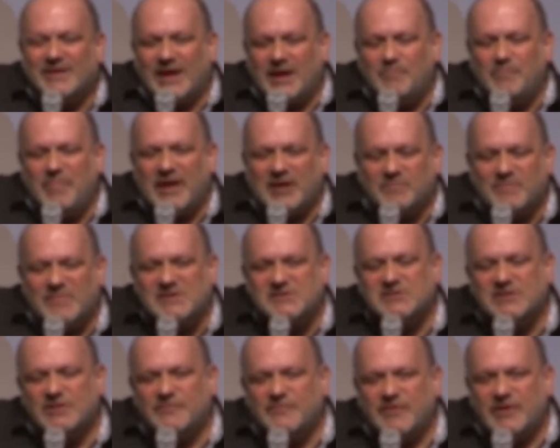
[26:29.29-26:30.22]
I backed
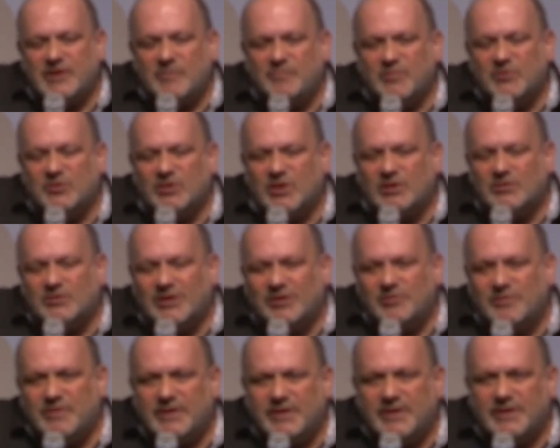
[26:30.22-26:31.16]
myself up. On the
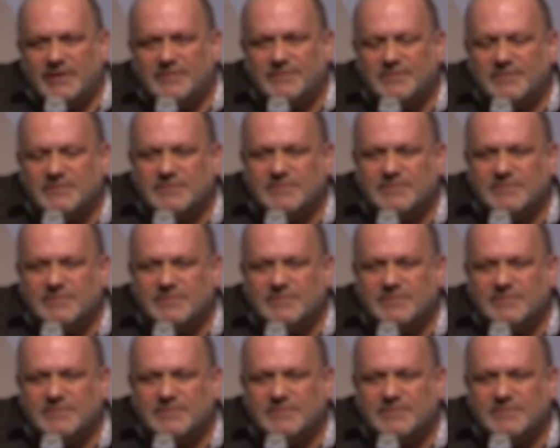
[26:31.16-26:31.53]
other hand,